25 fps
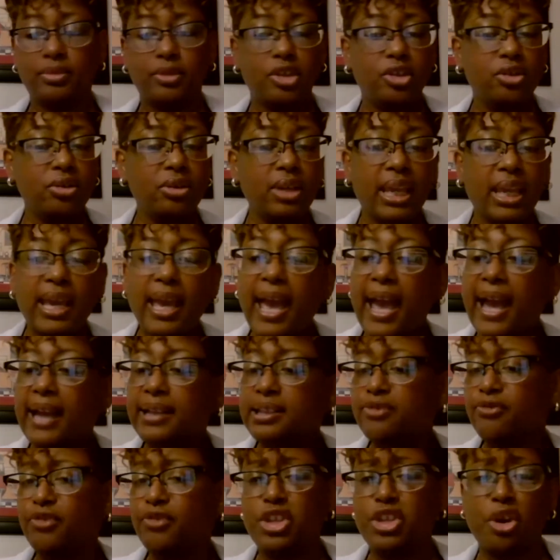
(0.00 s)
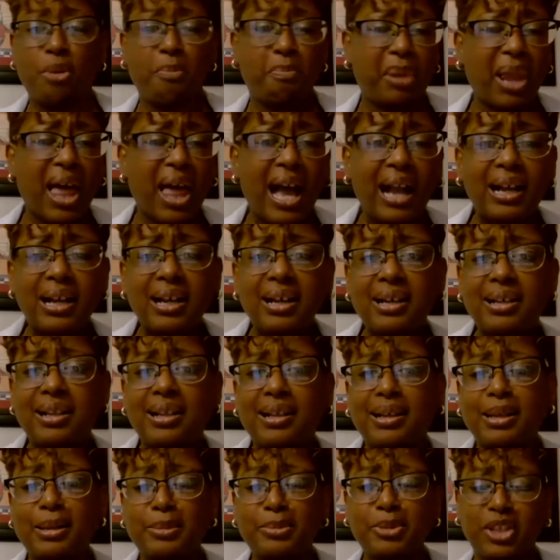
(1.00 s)
you can get active in your block
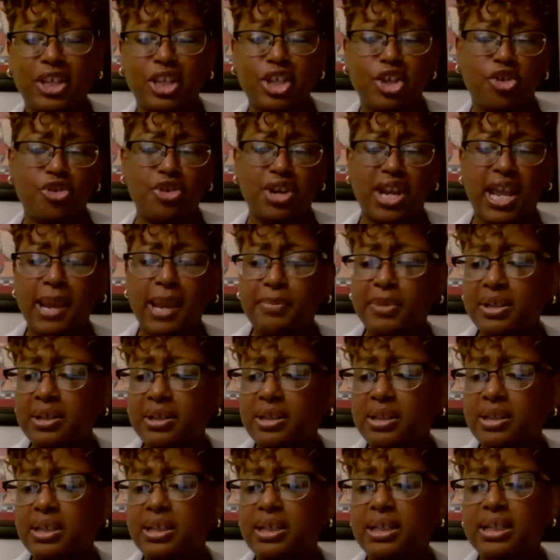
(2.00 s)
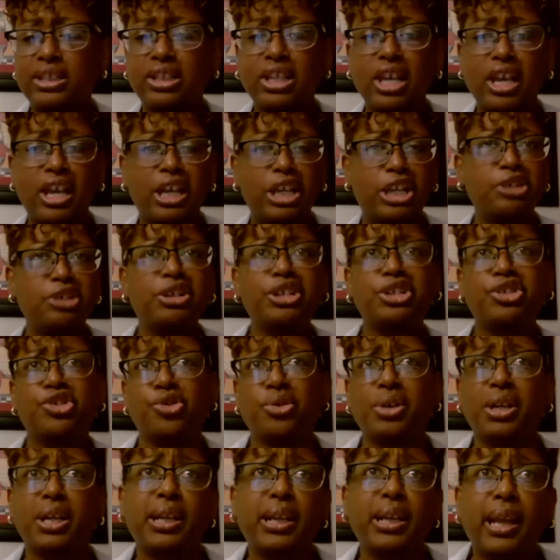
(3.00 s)
clubs, in your neighborhoods. You can
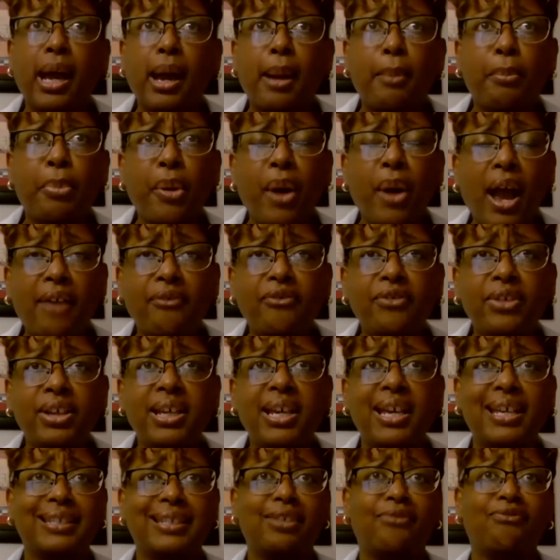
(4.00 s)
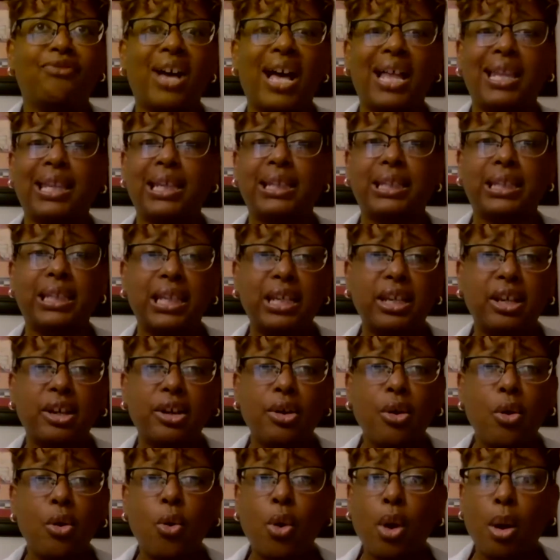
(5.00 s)
join a nonprofit as a
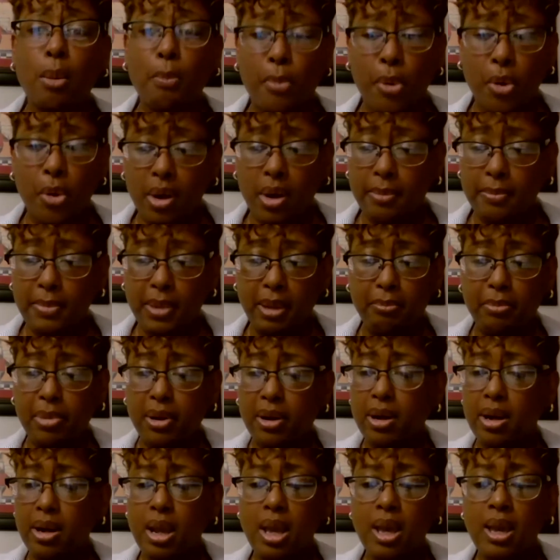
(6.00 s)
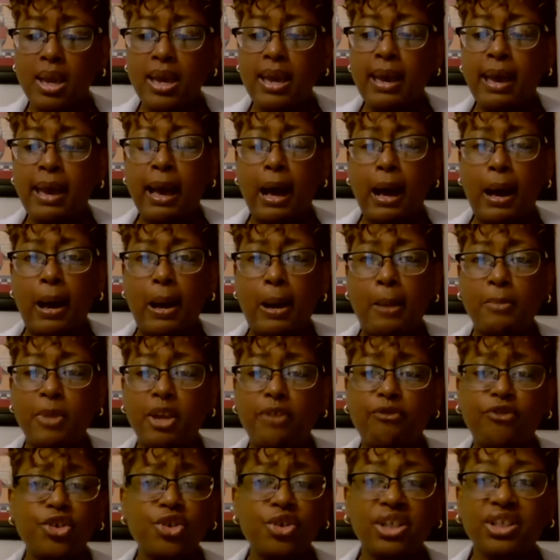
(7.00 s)
volunteer or a board member. Um,
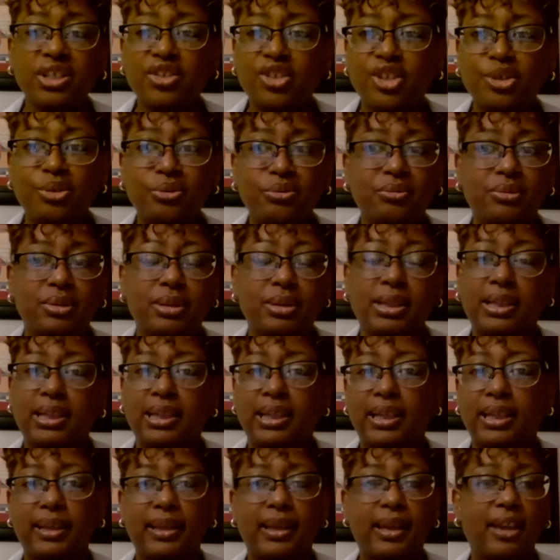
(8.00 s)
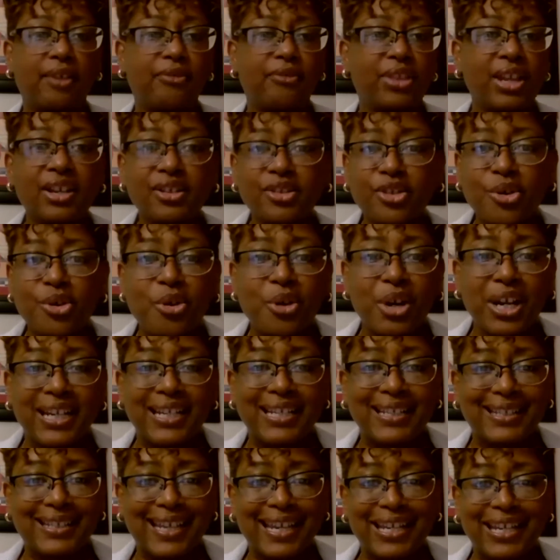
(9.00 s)
if you're a student, if there's an
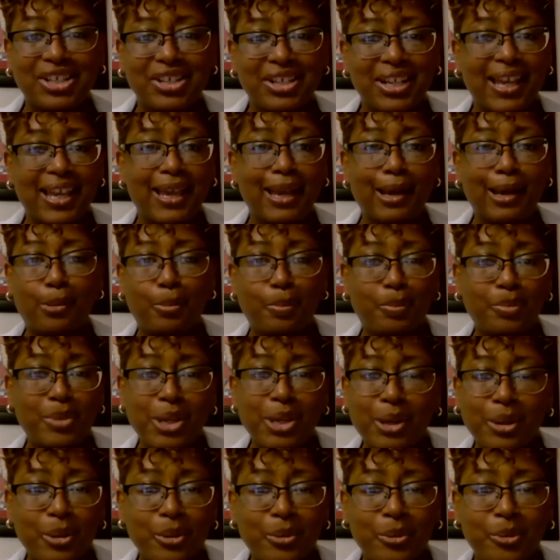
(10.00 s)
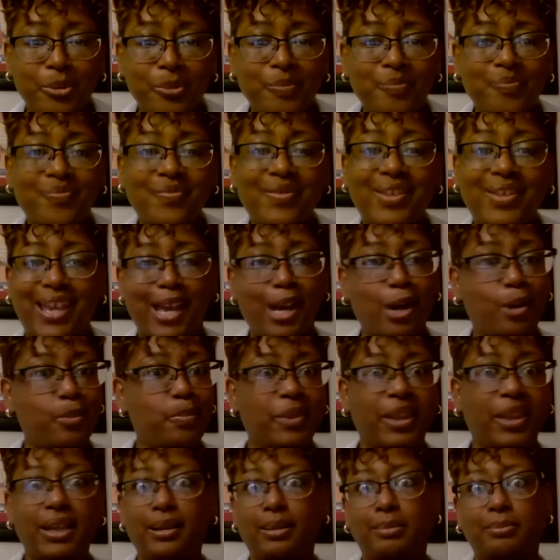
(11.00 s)
organization that help you,
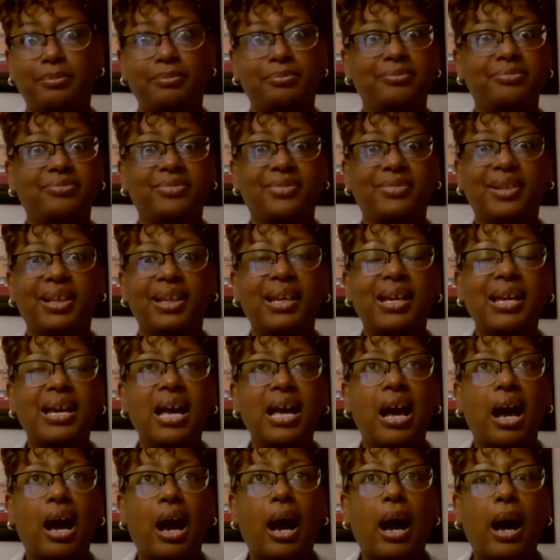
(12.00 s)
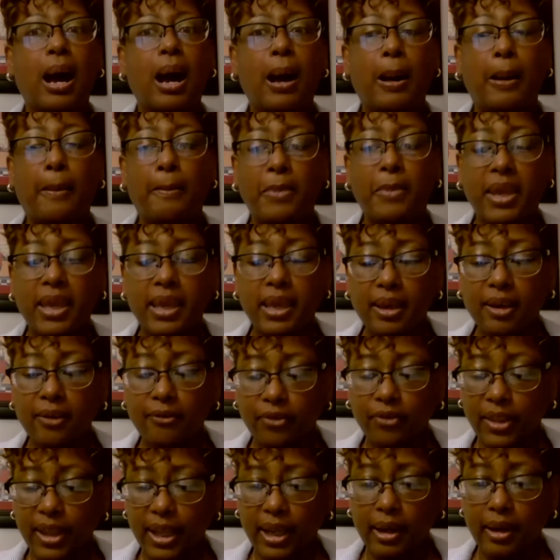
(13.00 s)
help them. Um,
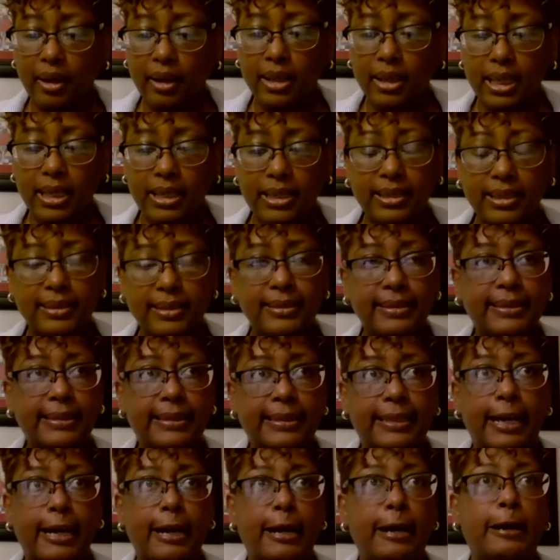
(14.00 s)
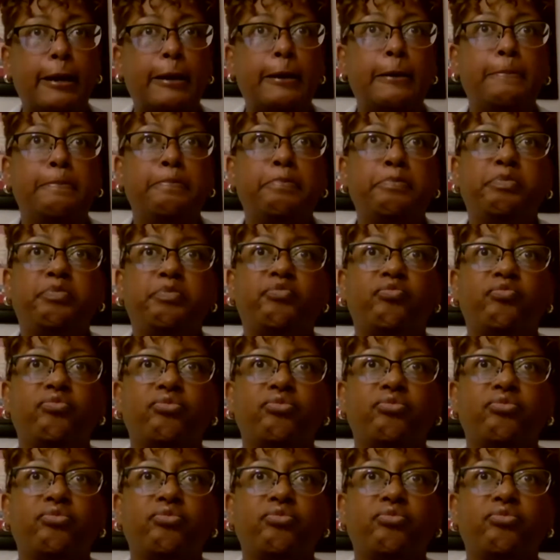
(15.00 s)
if there is um,